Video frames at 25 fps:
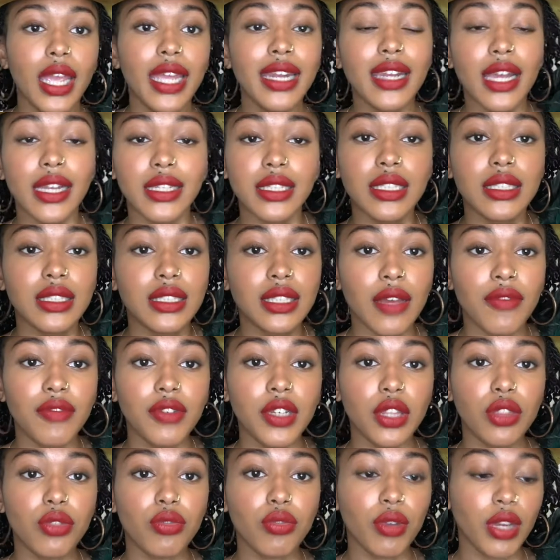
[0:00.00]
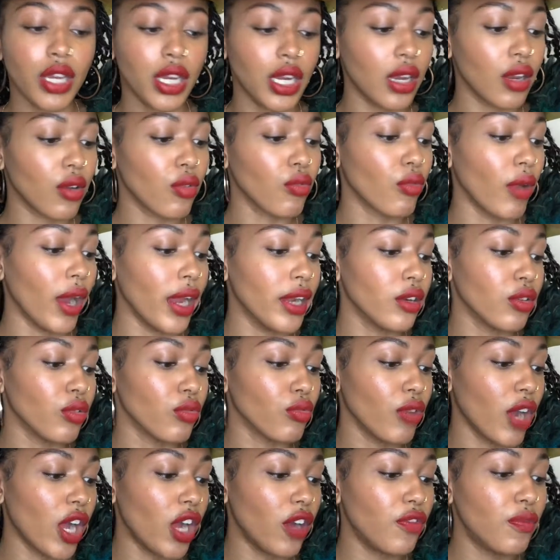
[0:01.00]
In 1973, writer
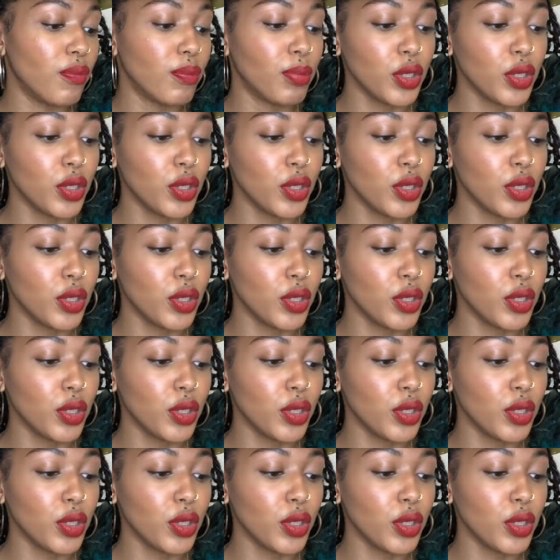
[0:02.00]
Ralph